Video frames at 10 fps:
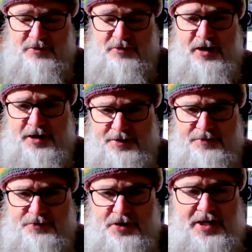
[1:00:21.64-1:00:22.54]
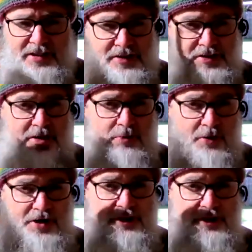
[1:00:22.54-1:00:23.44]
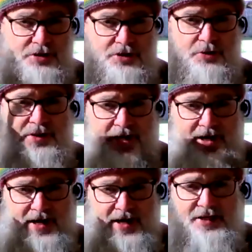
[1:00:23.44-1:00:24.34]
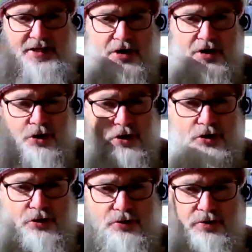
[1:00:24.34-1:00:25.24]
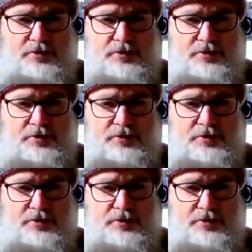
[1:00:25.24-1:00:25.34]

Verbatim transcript: Right. You get to see what it is you do in your head. It's kind of cuckoo.